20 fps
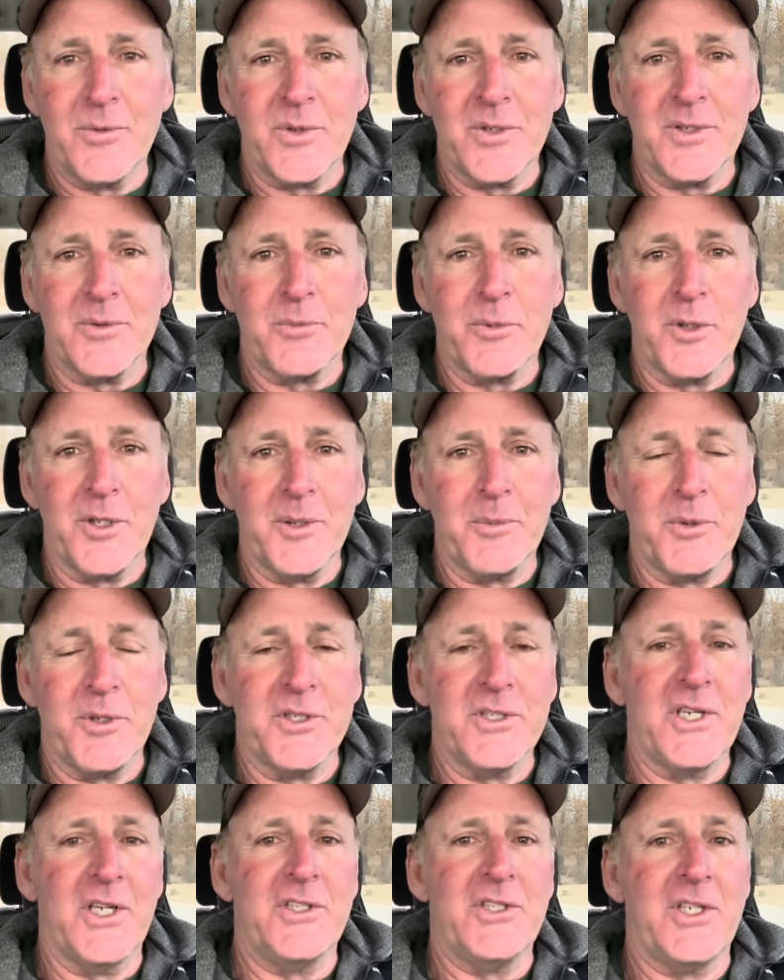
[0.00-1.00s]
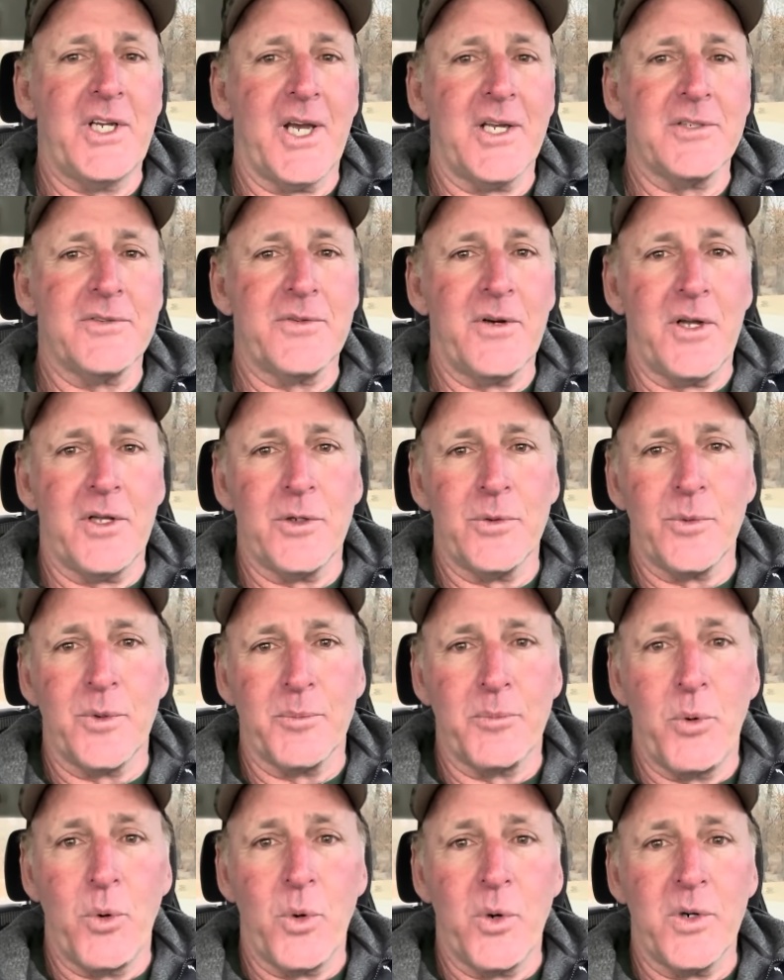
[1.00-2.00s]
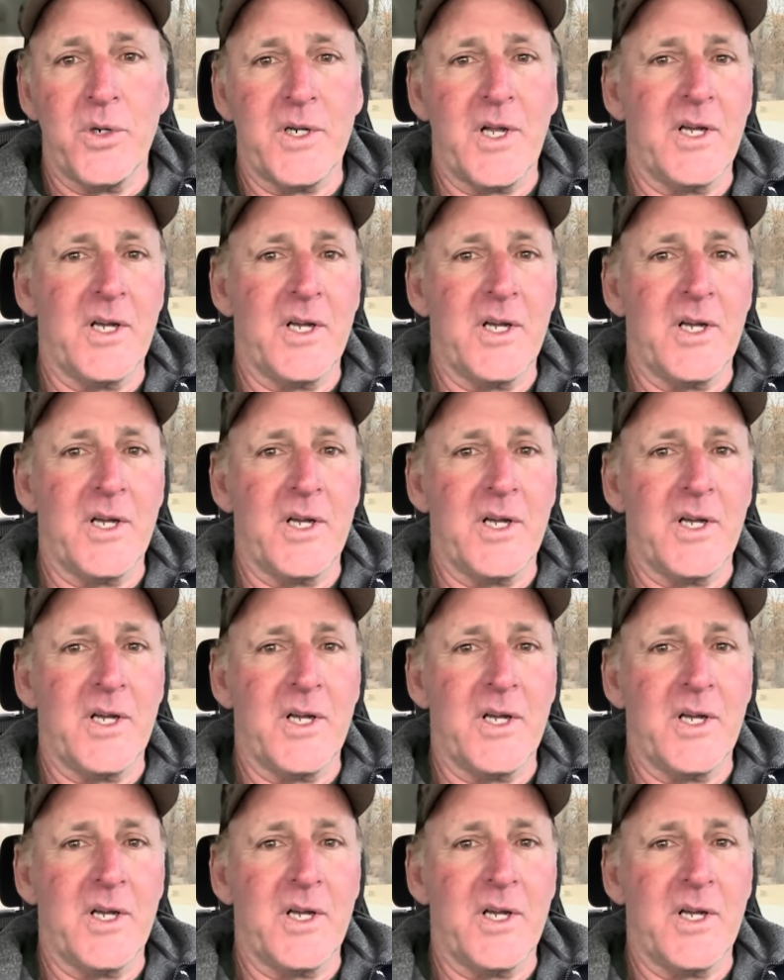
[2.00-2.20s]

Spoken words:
Really appreciate you guys following the report.